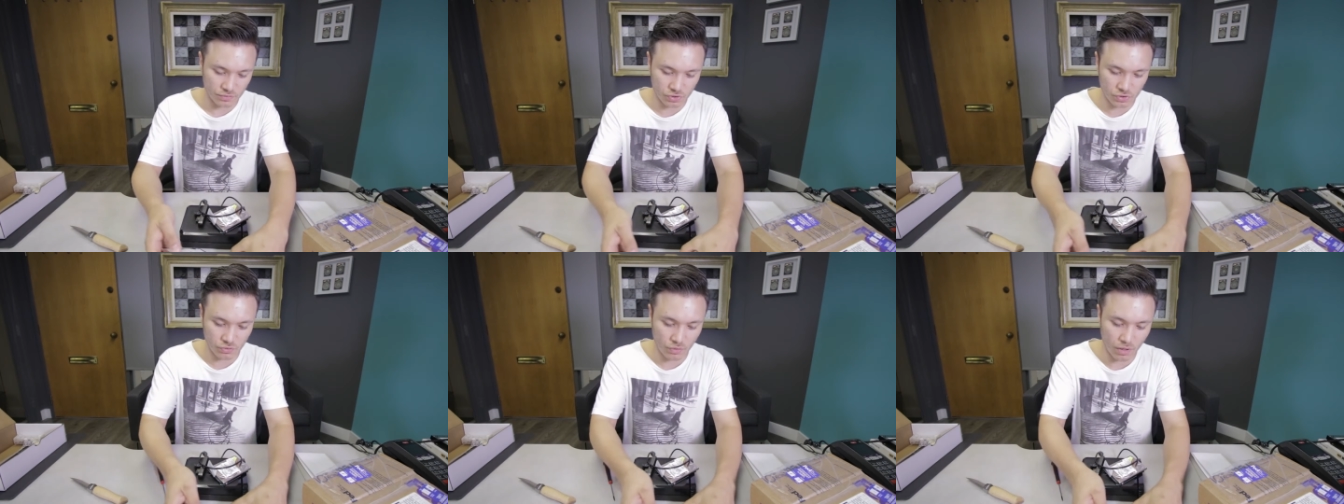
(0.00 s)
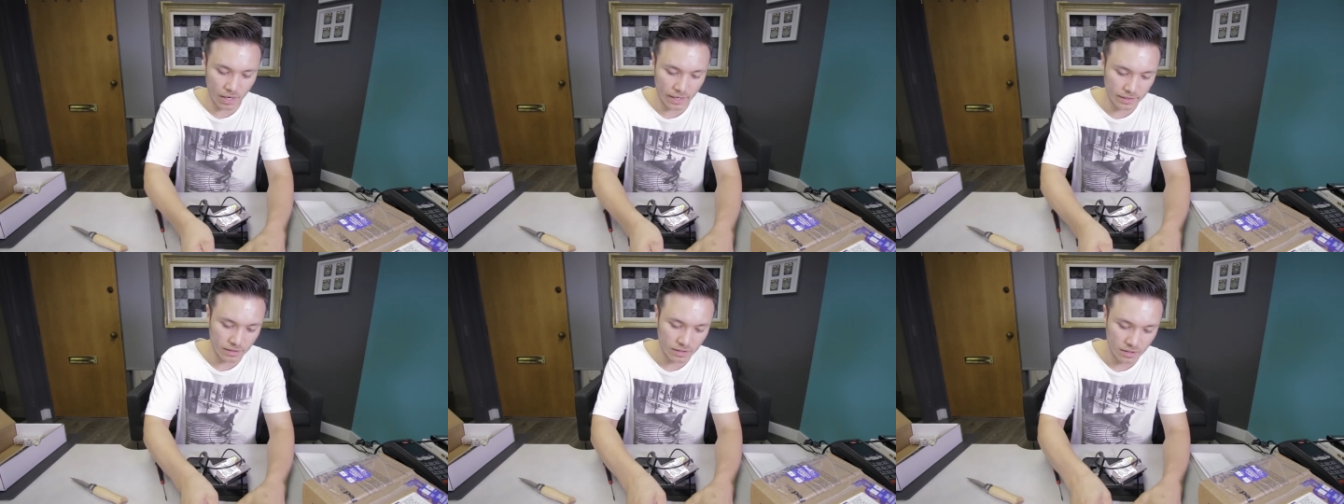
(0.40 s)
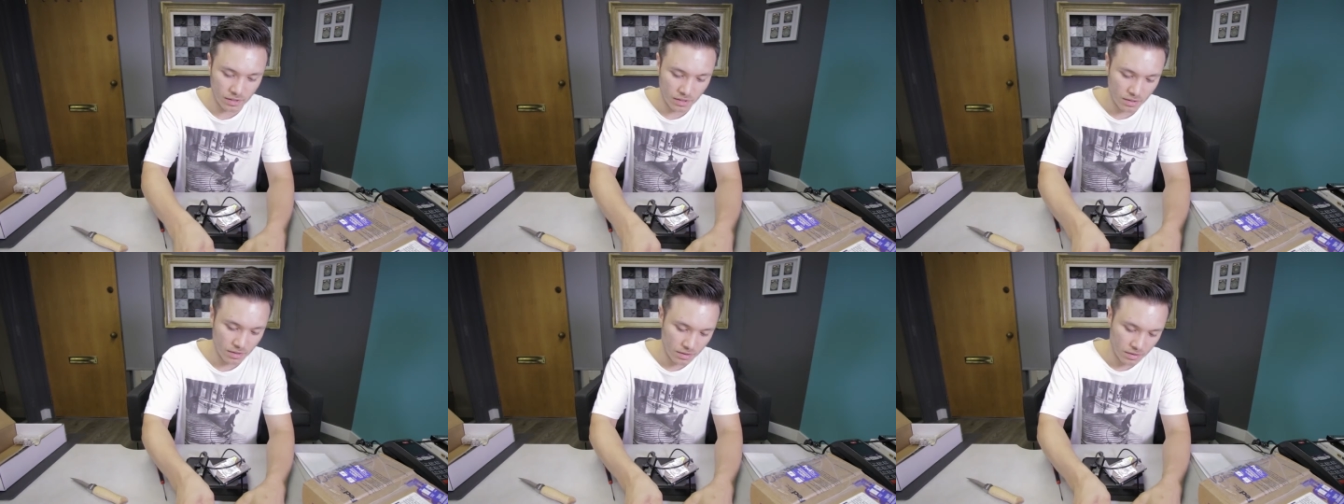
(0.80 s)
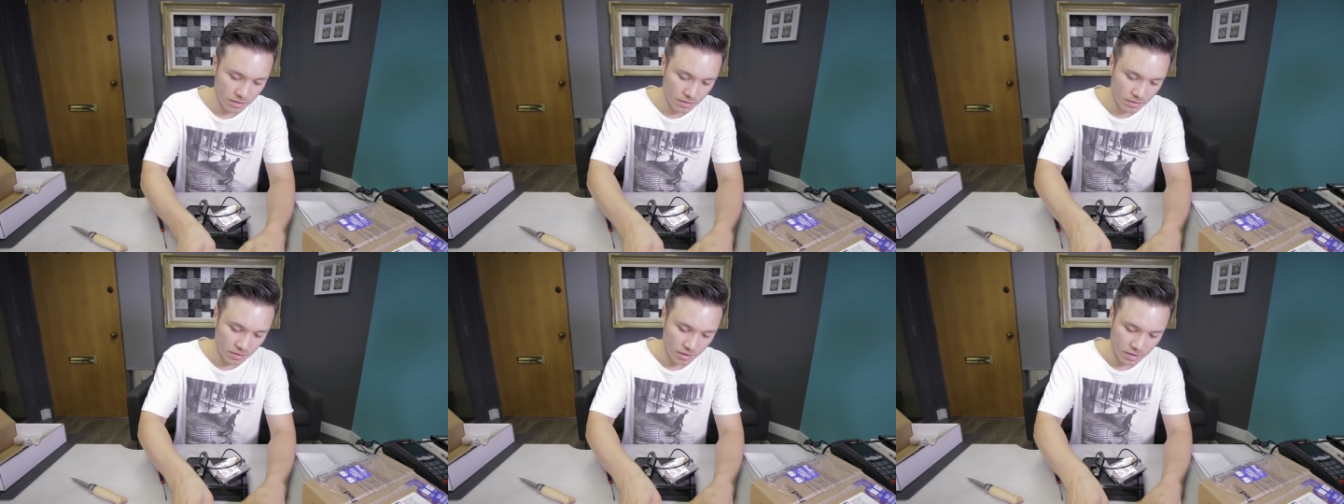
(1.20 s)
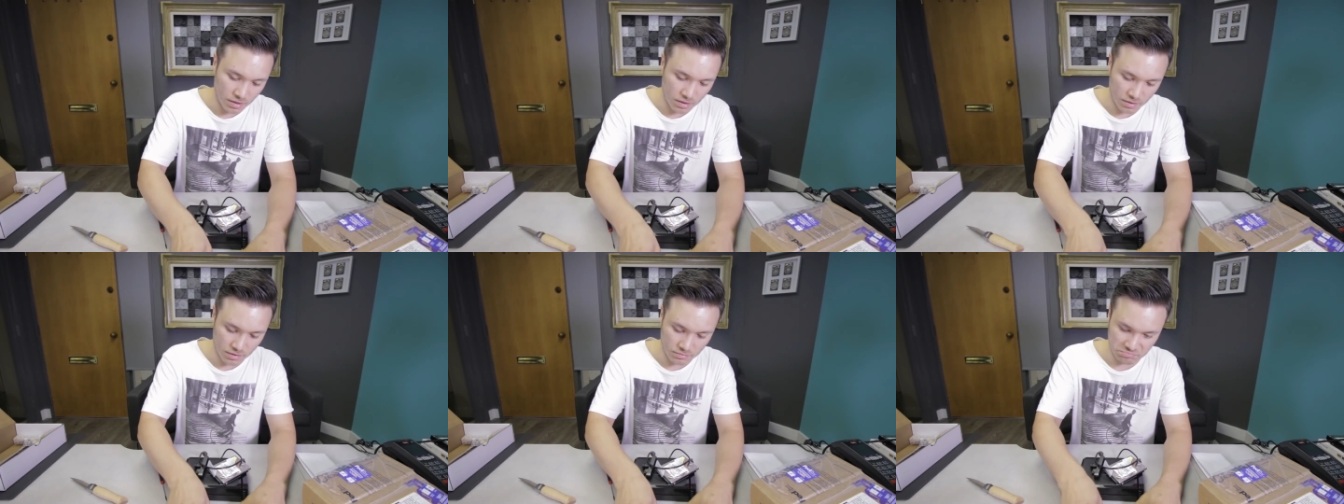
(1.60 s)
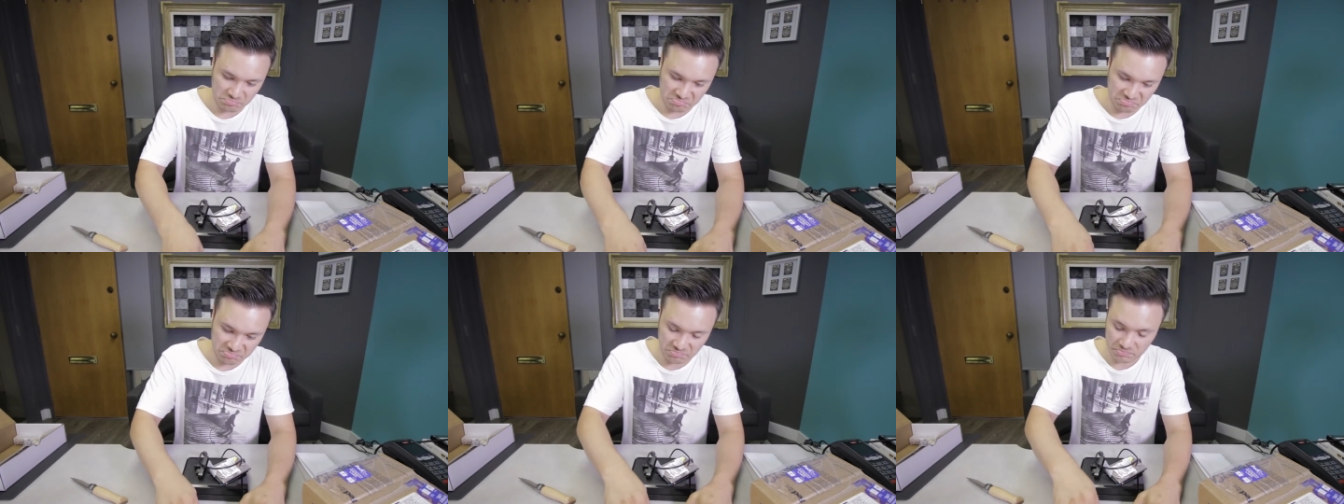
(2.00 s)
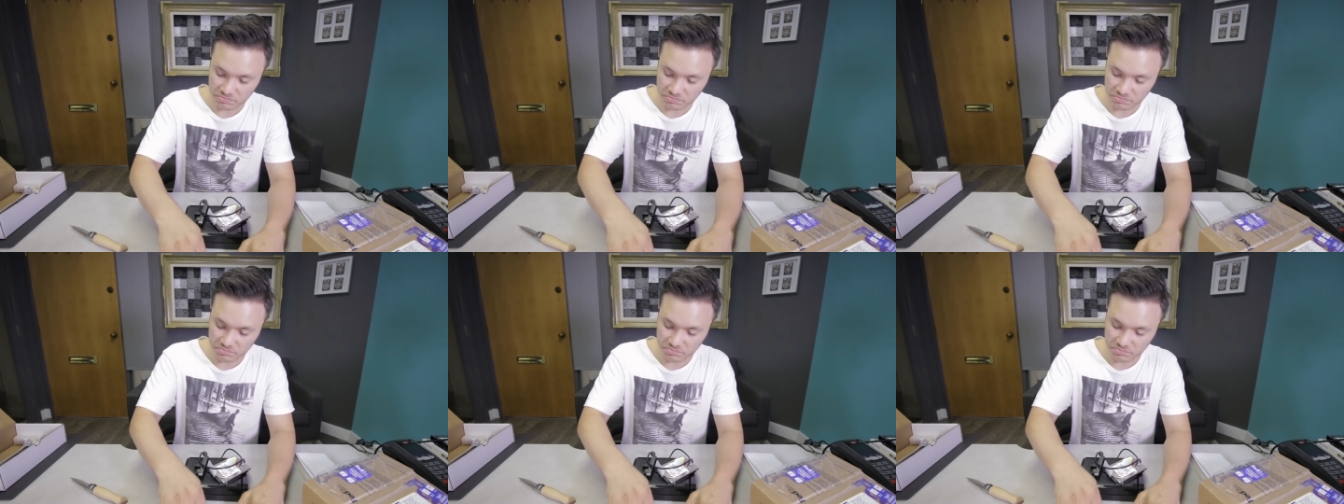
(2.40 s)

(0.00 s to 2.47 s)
was too high. Um,